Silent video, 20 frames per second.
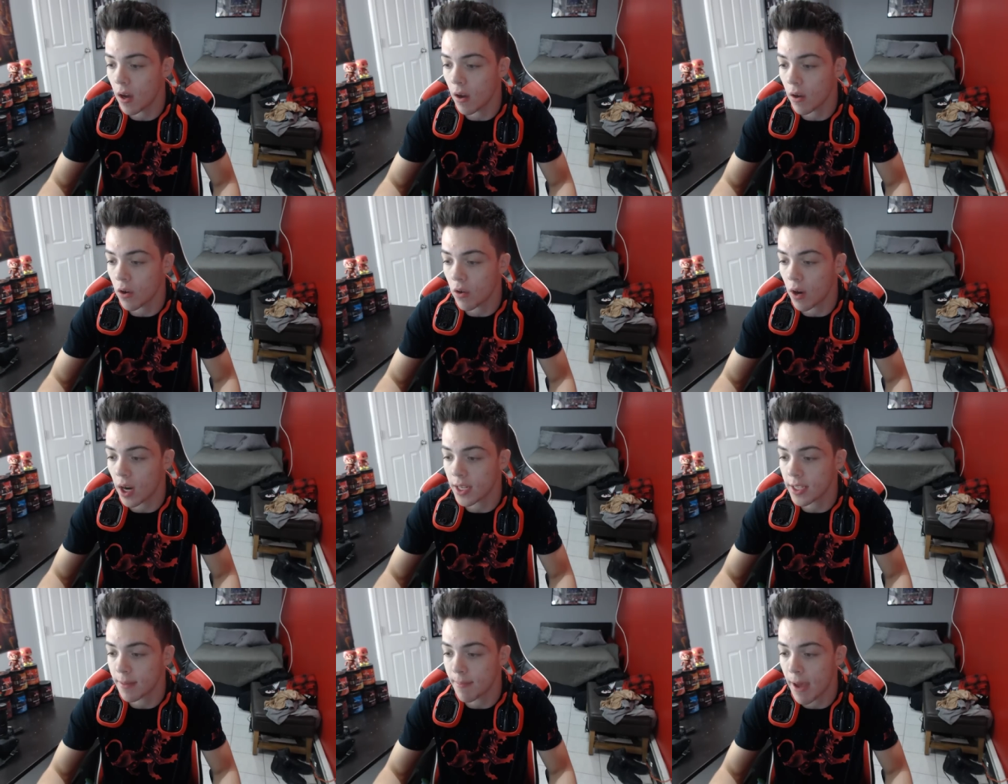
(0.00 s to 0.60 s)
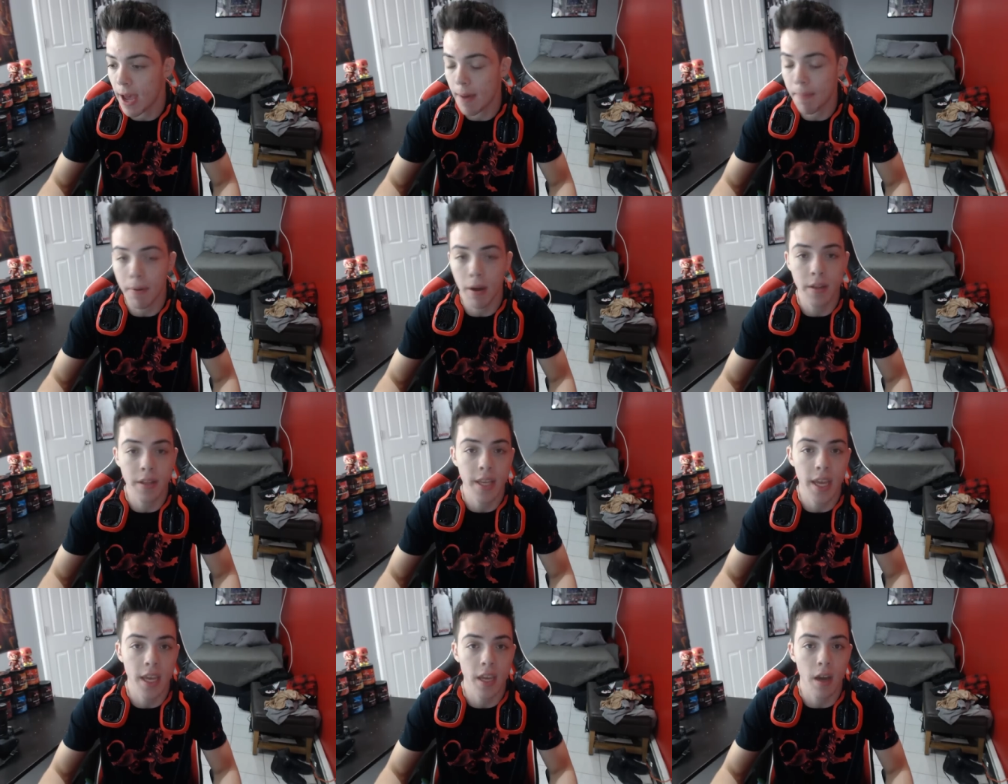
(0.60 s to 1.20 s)
across uh, the map
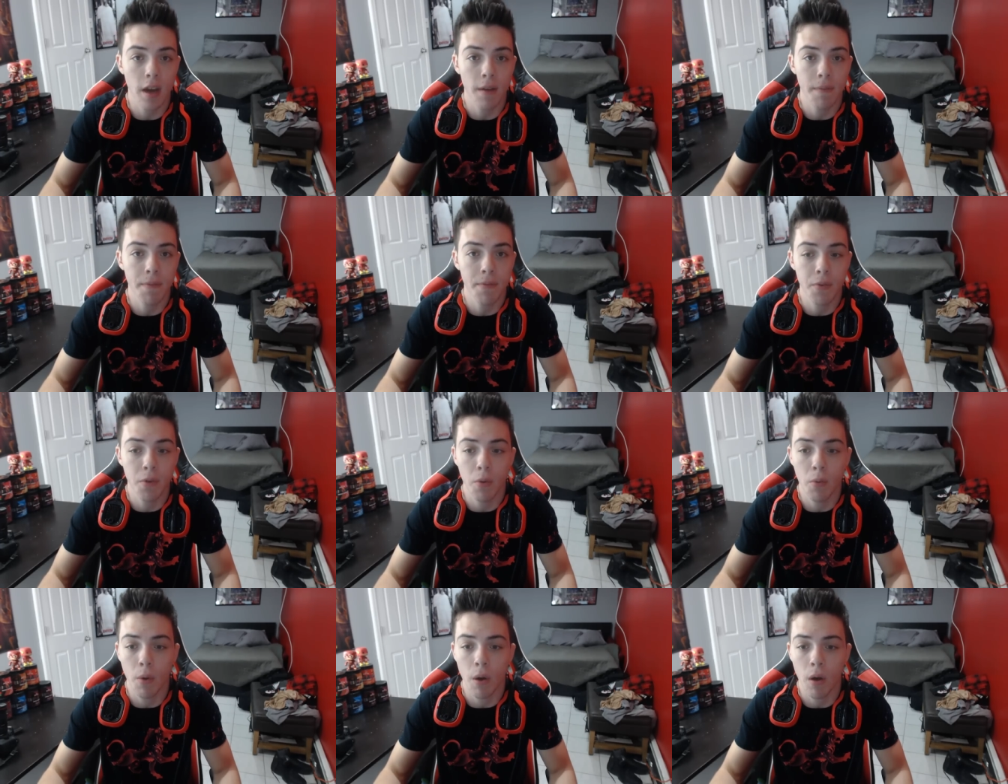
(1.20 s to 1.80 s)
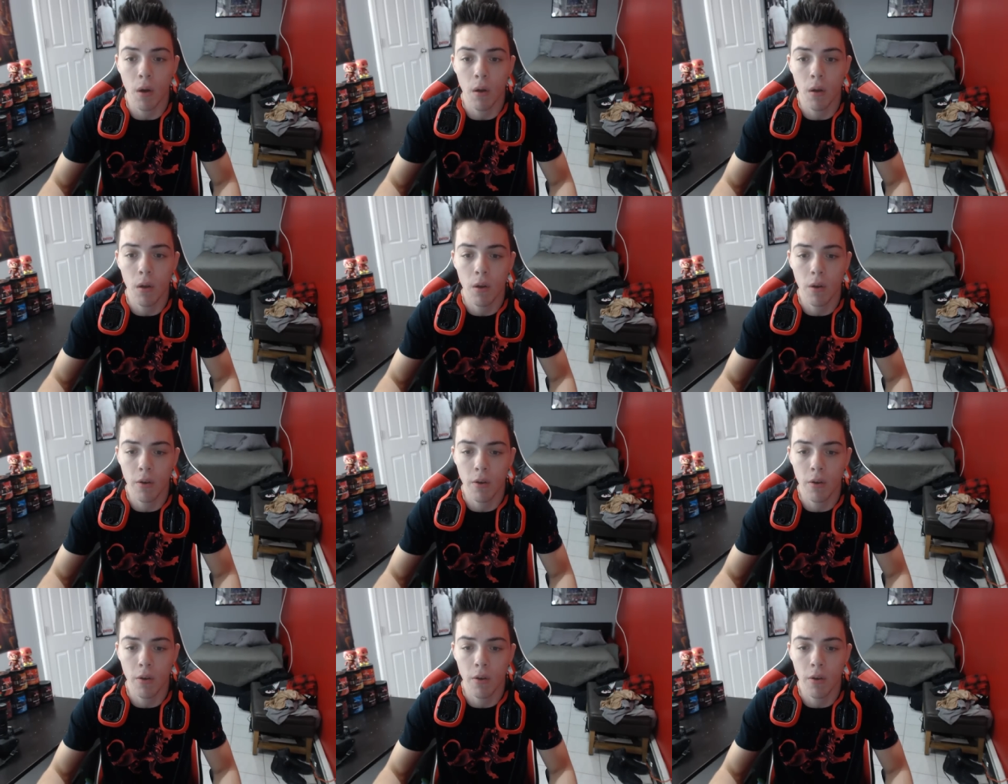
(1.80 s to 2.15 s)
on takeoff through a wall.